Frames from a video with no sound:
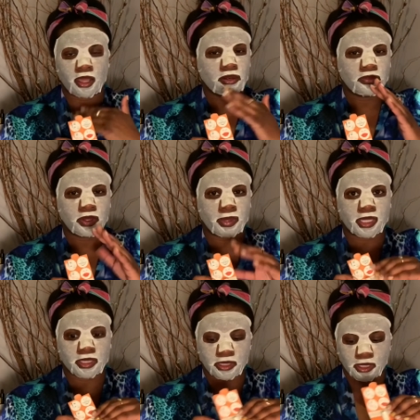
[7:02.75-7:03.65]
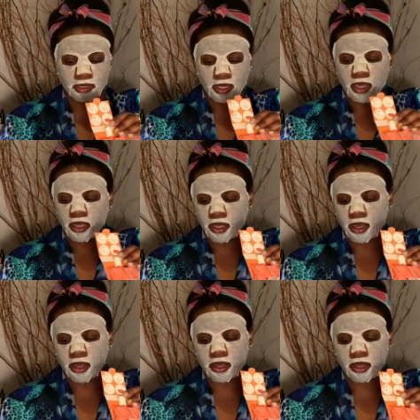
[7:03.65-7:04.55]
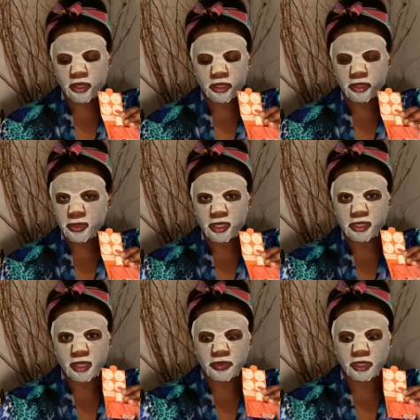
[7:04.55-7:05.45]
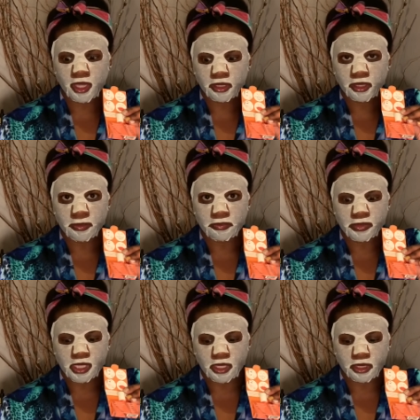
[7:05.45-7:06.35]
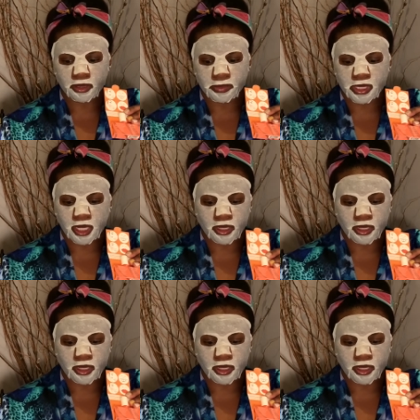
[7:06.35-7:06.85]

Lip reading: I don't know if anybody else does. Anybody else love a lip tint and a lip stain?